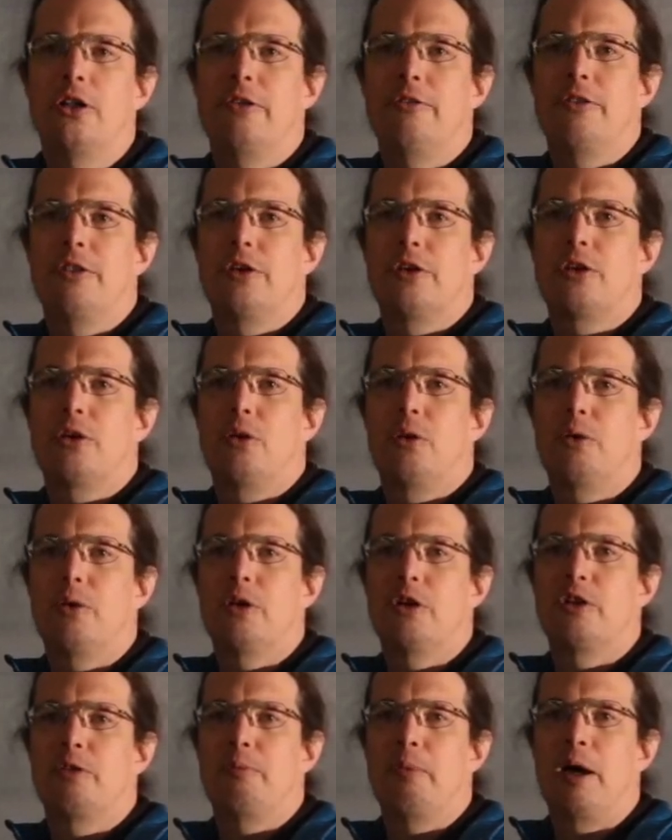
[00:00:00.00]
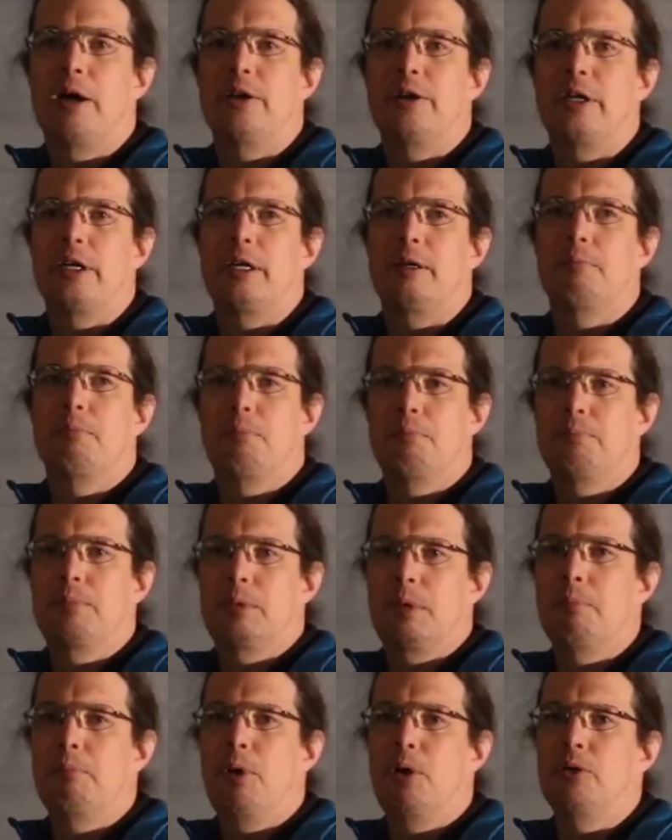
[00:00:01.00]
of their corresponding
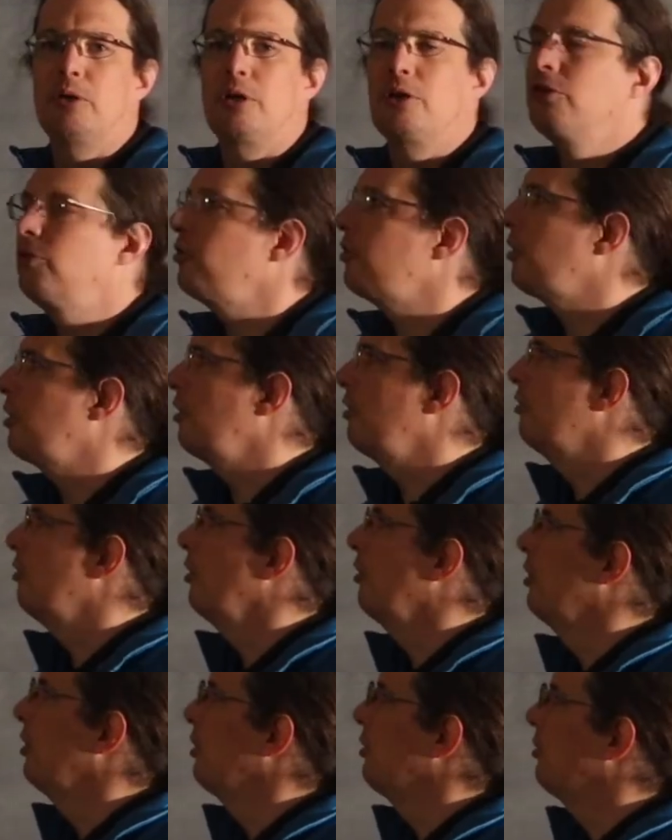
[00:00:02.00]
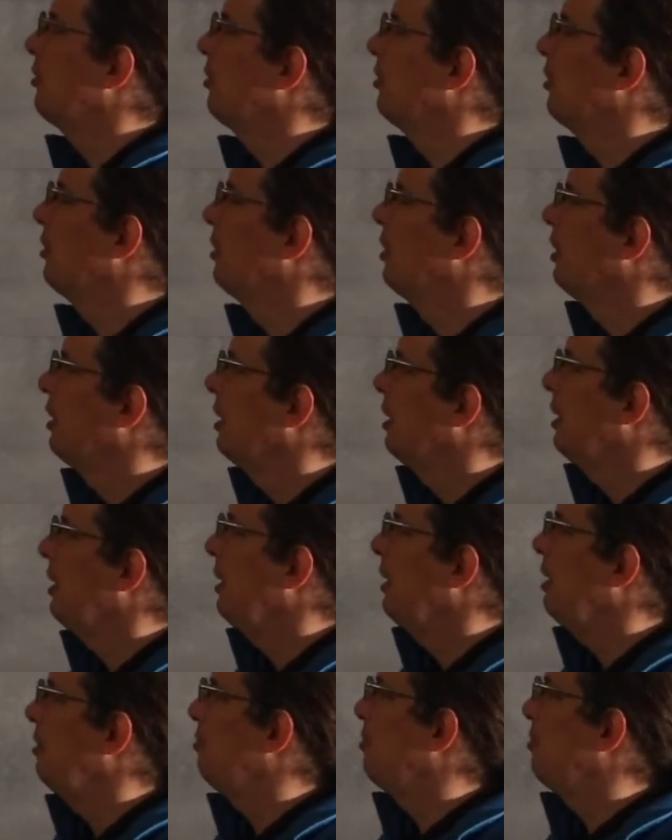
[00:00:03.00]
components are congruent. In